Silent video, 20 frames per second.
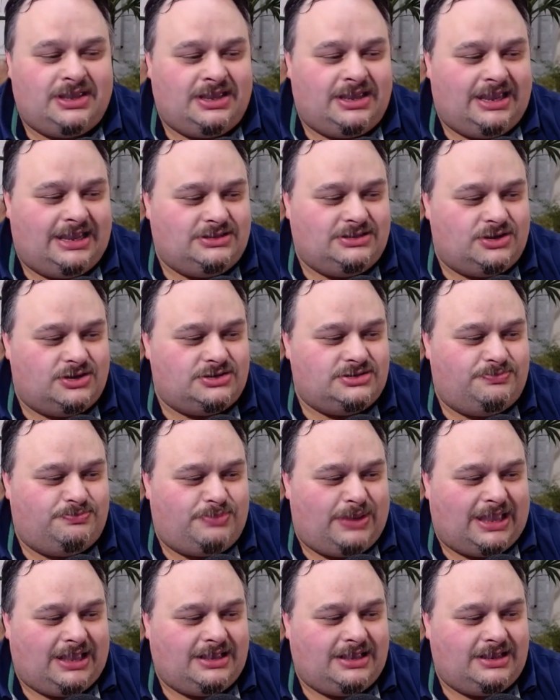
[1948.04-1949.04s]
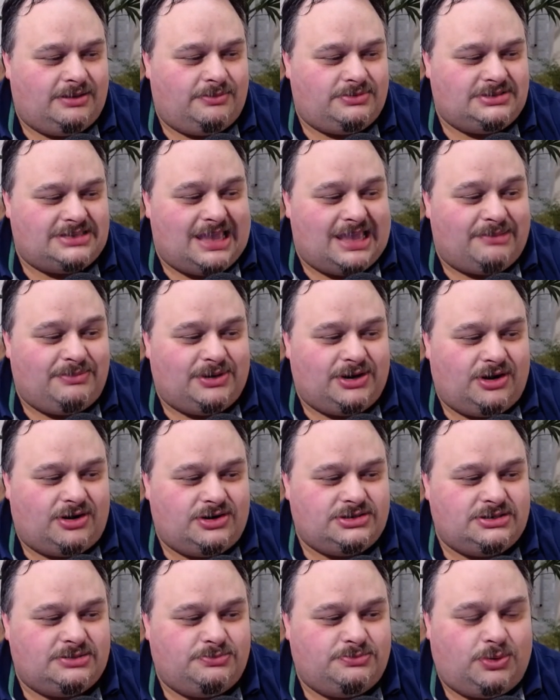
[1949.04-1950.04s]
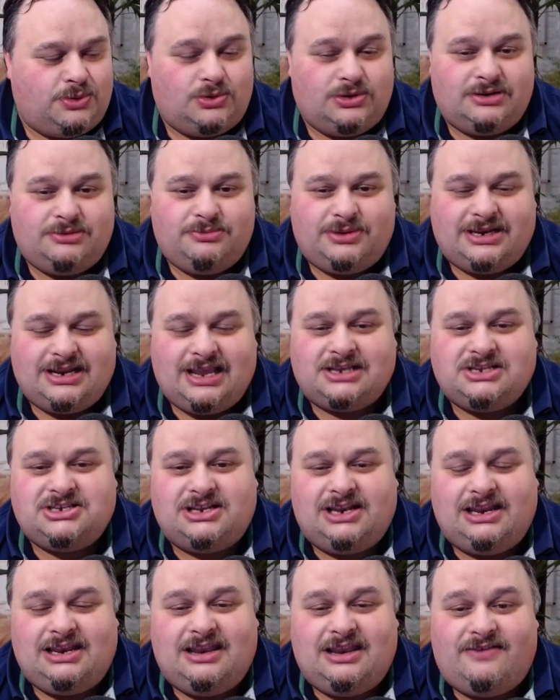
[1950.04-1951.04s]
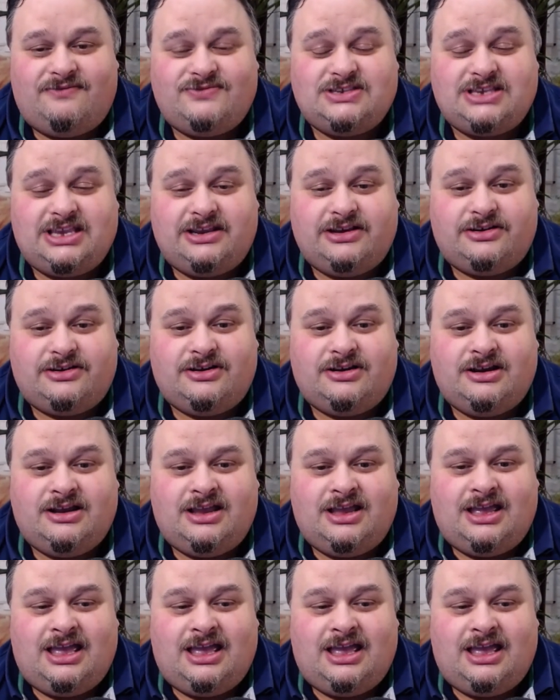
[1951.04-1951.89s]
He does big seminars in Poland, but he actually lives here,